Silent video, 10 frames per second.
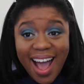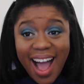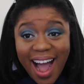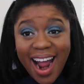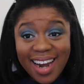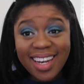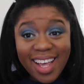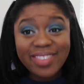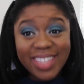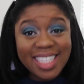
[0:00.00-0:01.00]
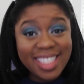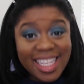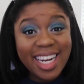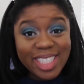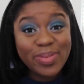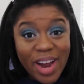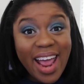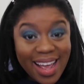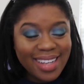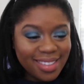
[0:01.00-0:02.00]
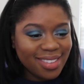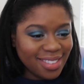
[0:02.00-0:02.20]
I love this setting spray.